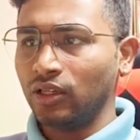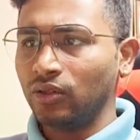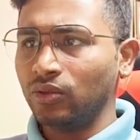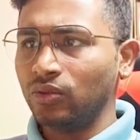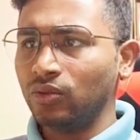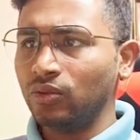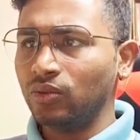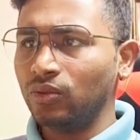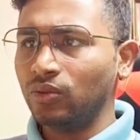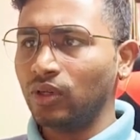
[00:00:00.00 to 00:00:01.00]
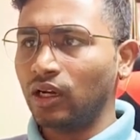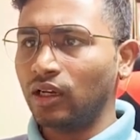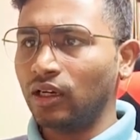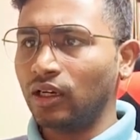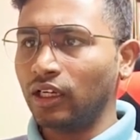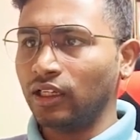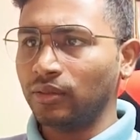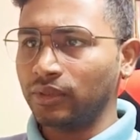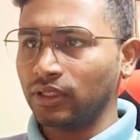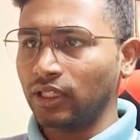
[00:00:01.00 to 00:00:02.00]
Who are earning
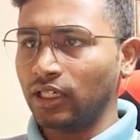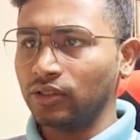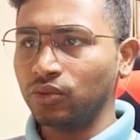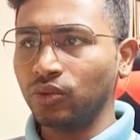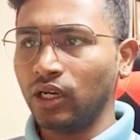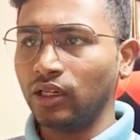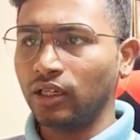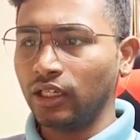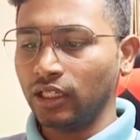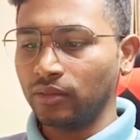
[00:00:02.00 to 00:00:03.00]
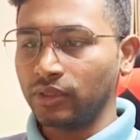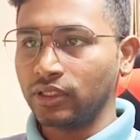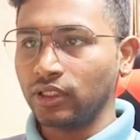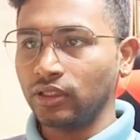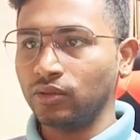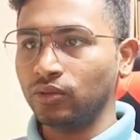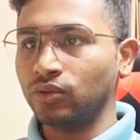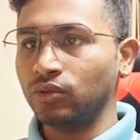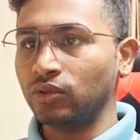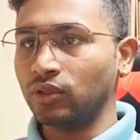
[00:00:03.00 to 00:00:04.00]
commission? That is, who are earning commission,
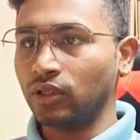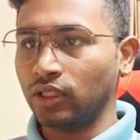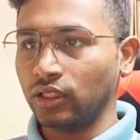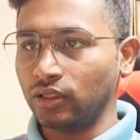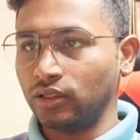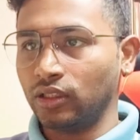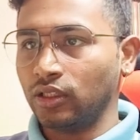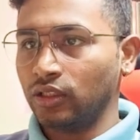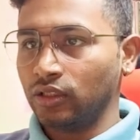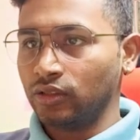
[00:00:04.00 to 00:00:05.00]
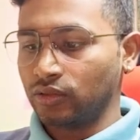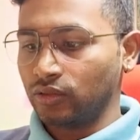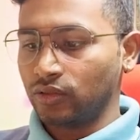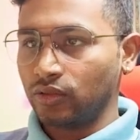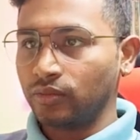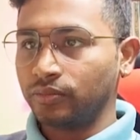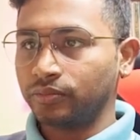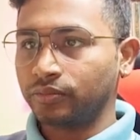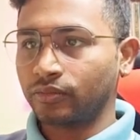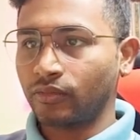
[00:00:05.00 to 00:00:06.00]
who do not earn. So
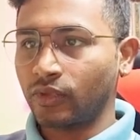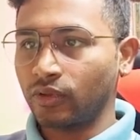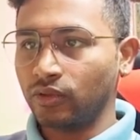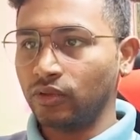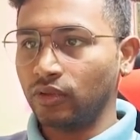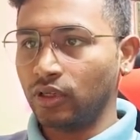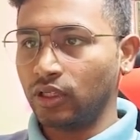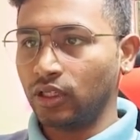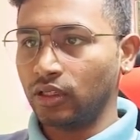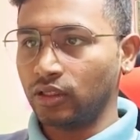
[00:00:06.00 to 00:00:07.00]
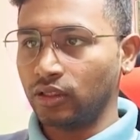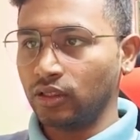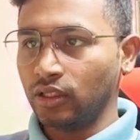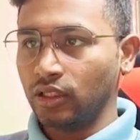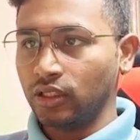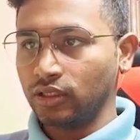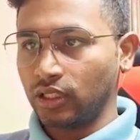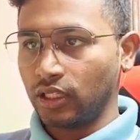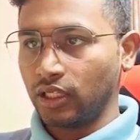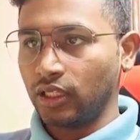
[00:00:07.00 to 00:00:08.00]
do not earn,
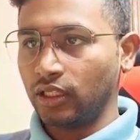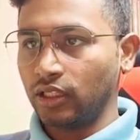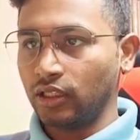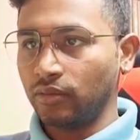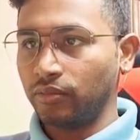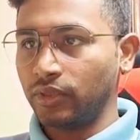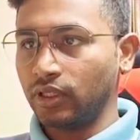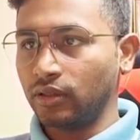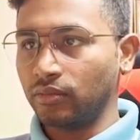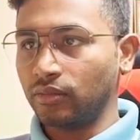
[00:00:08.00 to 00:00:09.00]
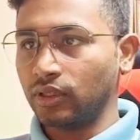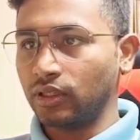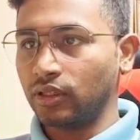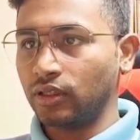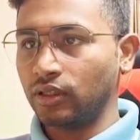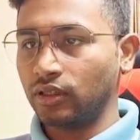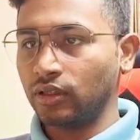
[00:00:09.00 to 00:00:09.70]
select emp number